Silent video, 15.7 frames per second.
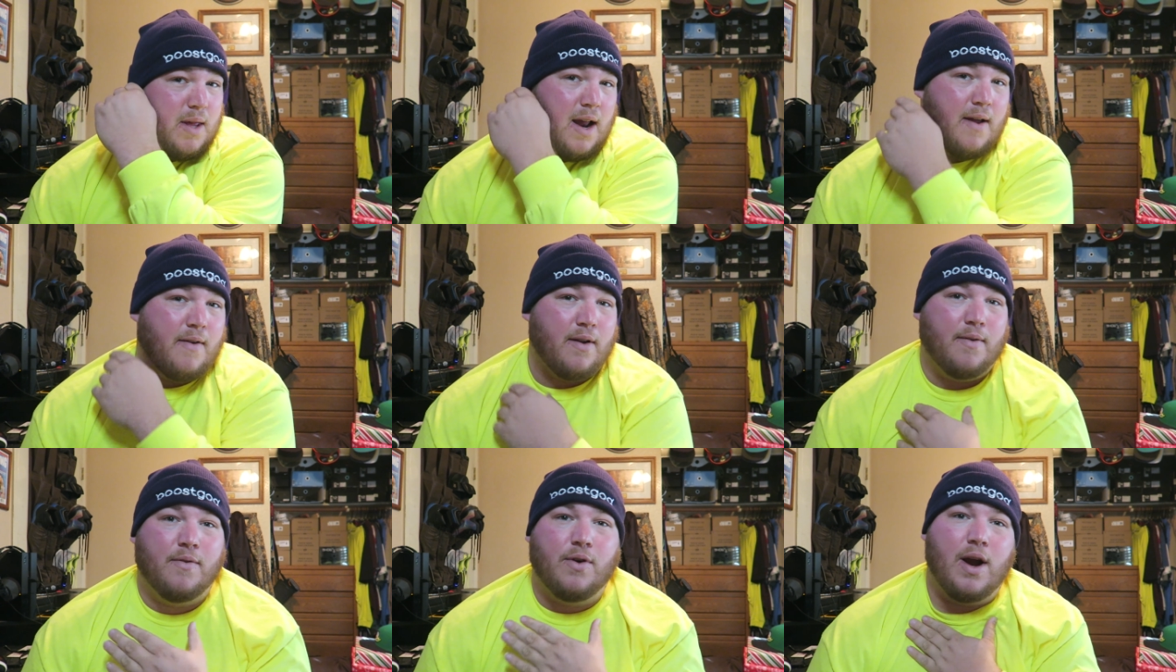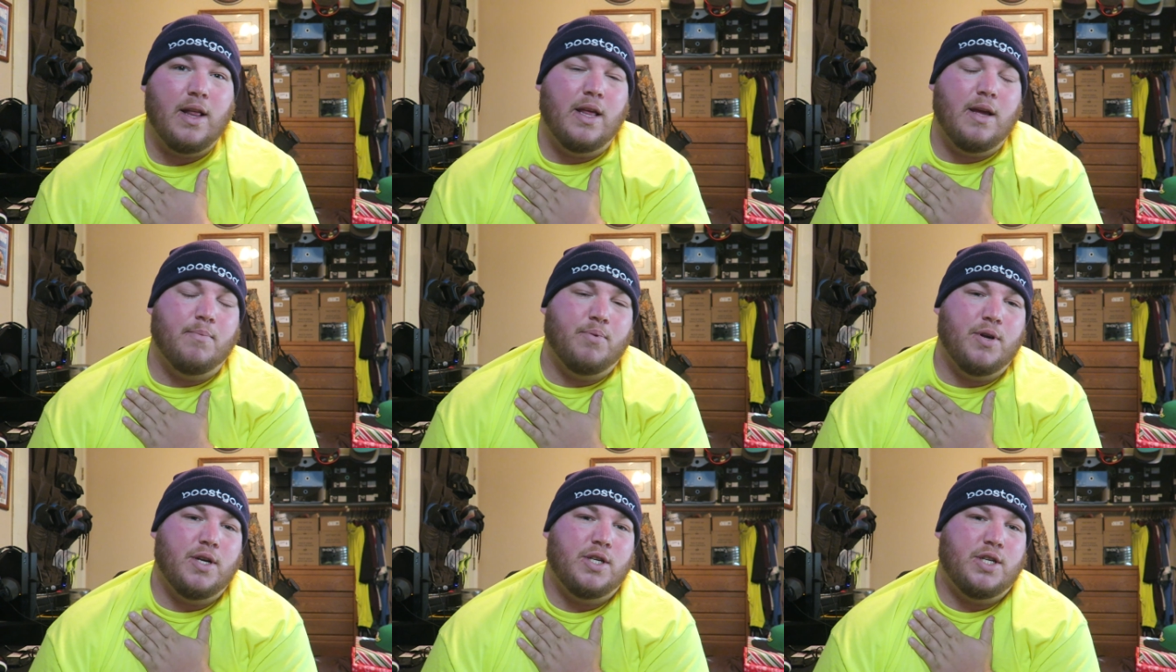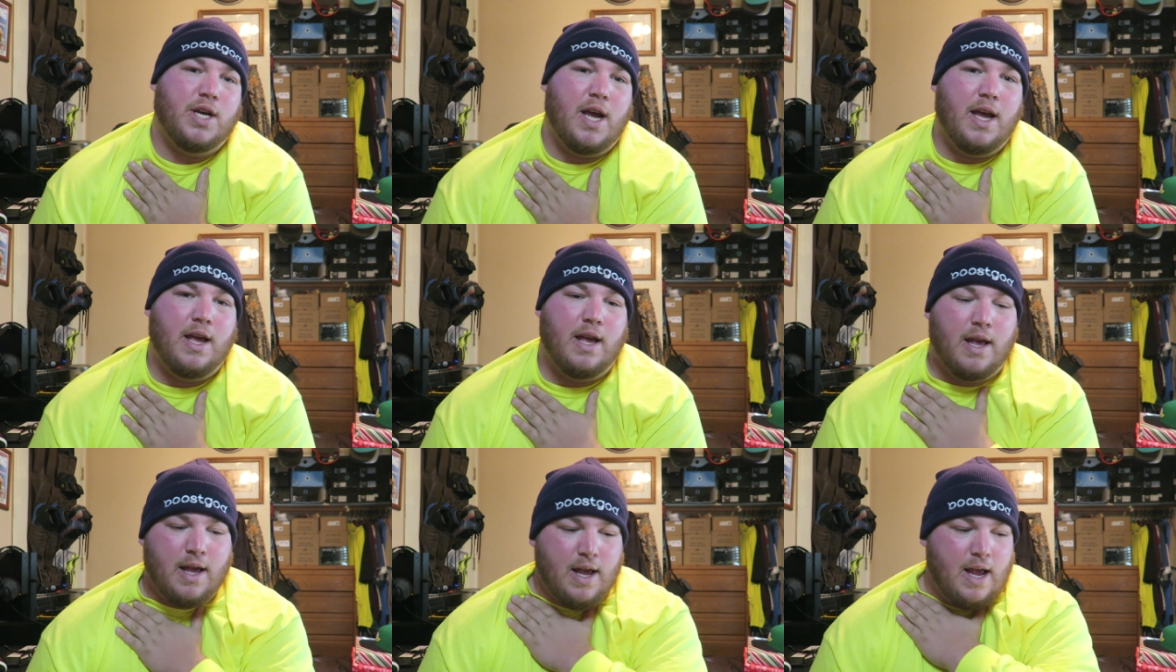that I greatly
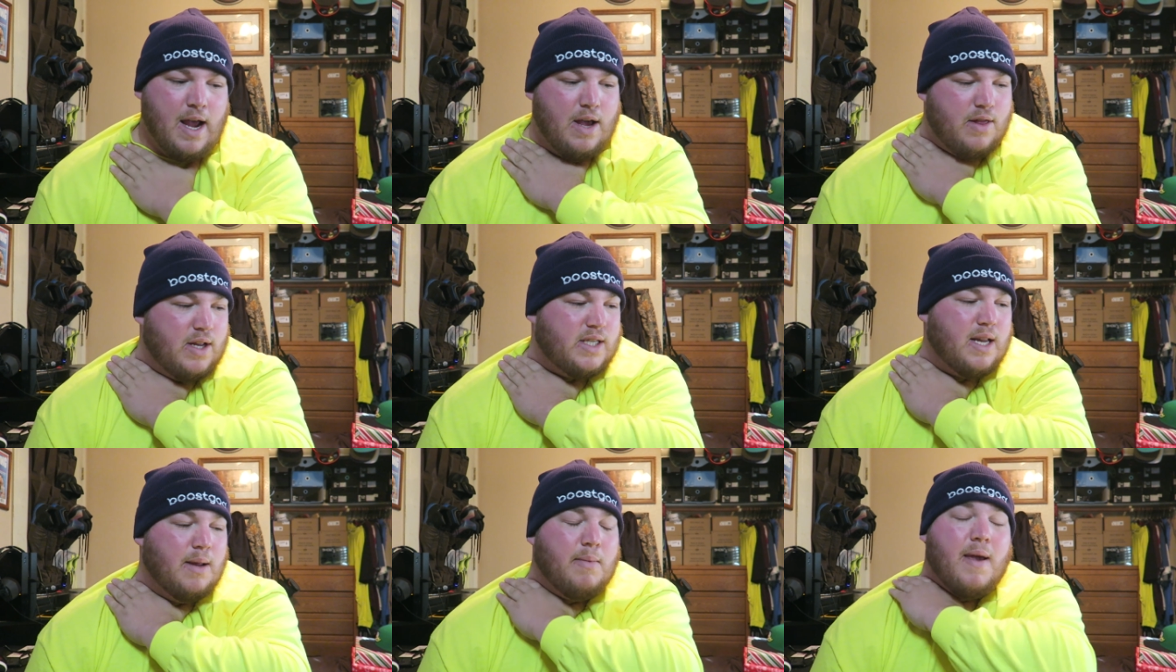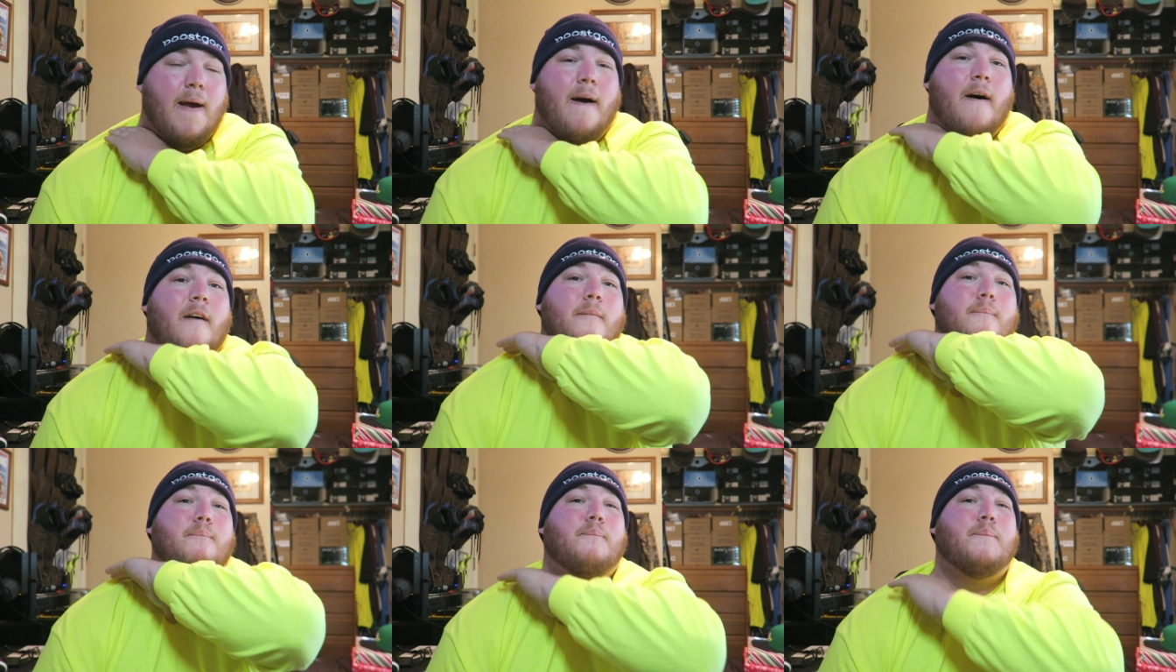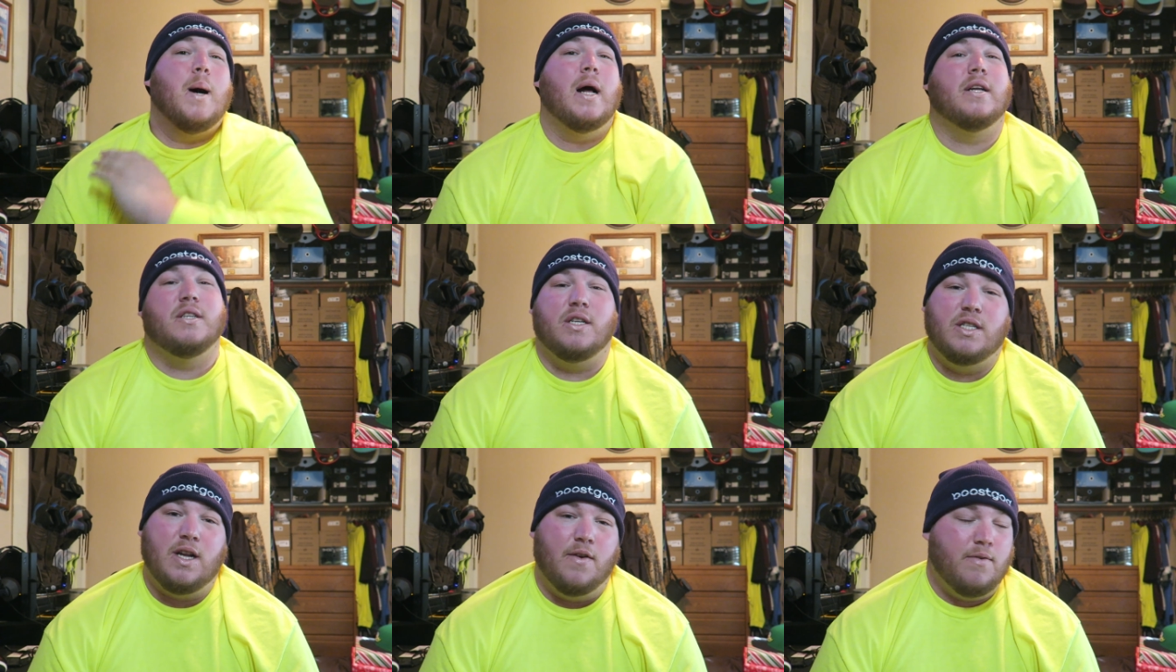appreciate. And they sent me a
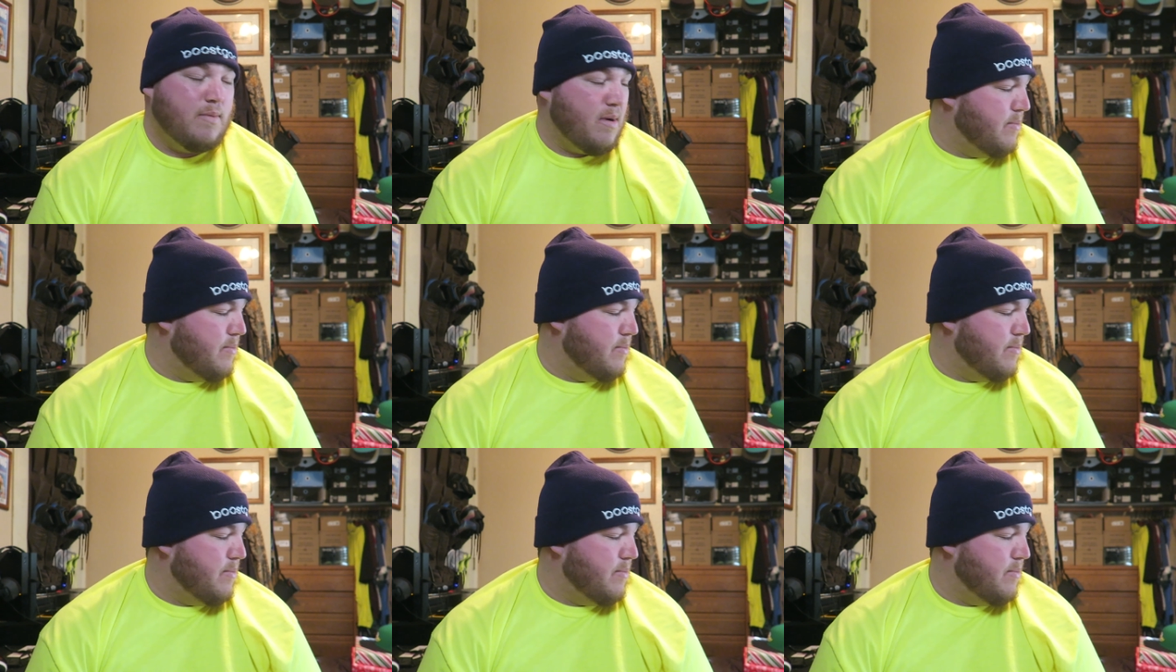bunch of stuff for